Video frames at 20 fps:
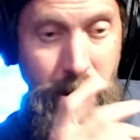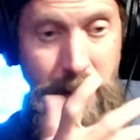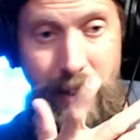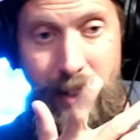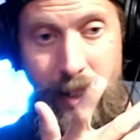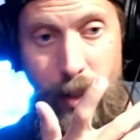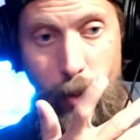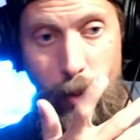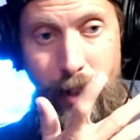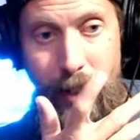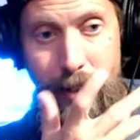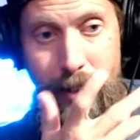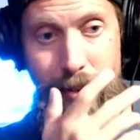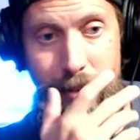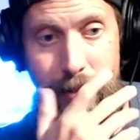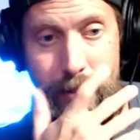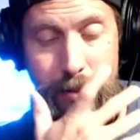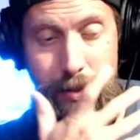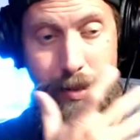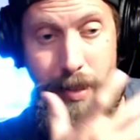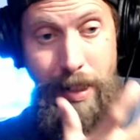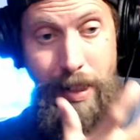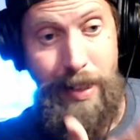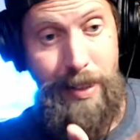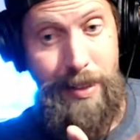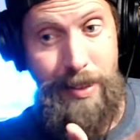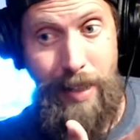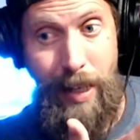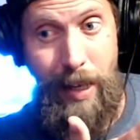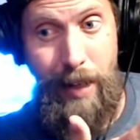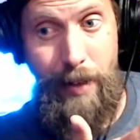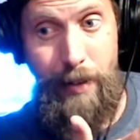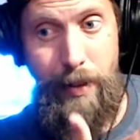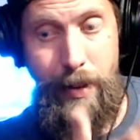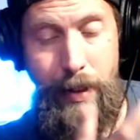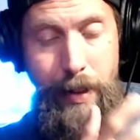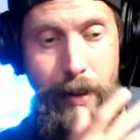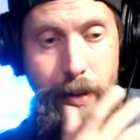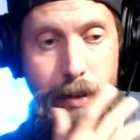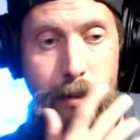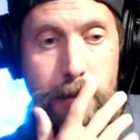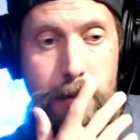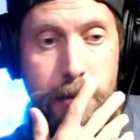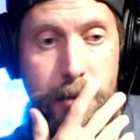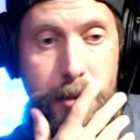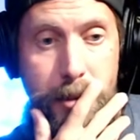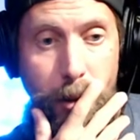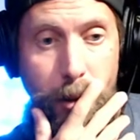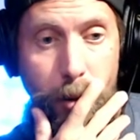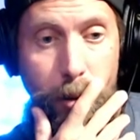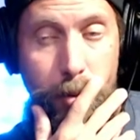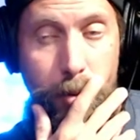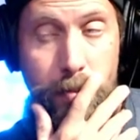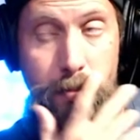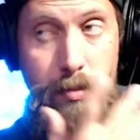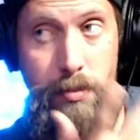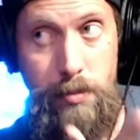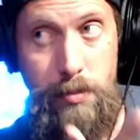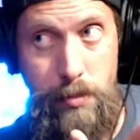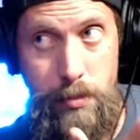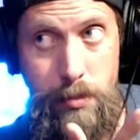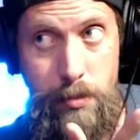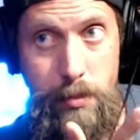But anyways, today's Saturday, so